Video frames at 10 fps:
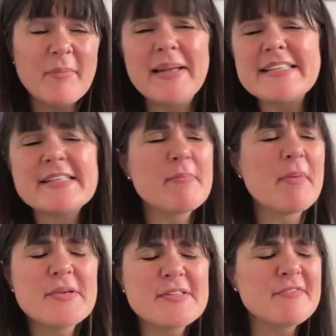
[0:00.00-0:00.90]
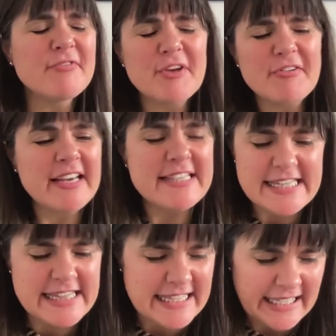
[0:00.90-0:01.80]
I mean, it's the most
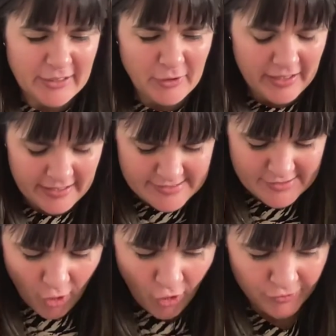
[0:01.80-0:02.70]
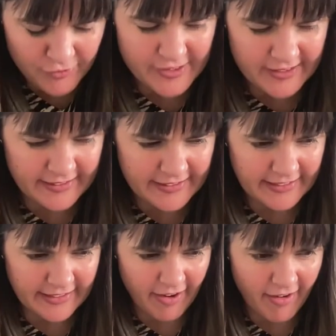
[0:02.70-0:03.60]
infuriating thing. It's often
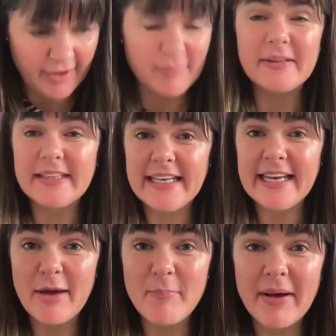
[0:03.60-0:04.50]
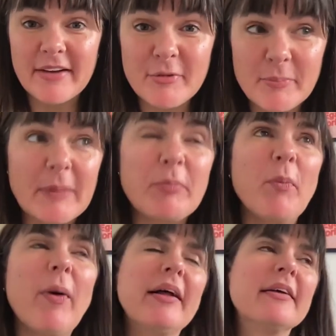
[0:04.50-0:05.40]
the argument that you get back from people.
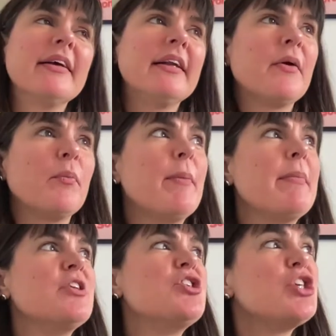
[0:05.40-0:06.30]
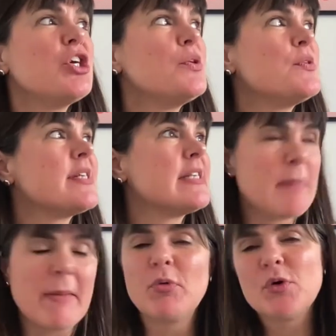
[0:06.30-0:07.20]
Well, you know, women choose to
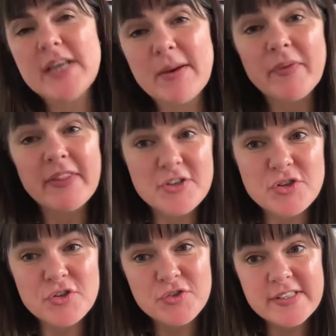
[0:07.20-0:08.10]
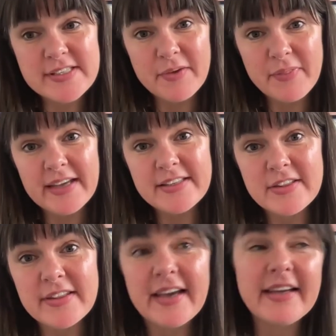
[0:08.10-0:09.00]
spend more time with their children, so
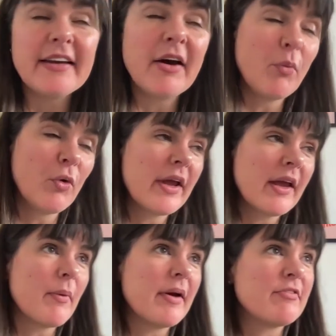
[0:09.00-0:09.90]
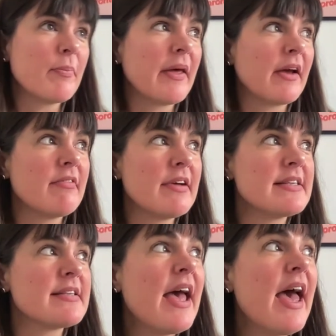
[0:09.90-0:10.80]
they are walking away from their careers.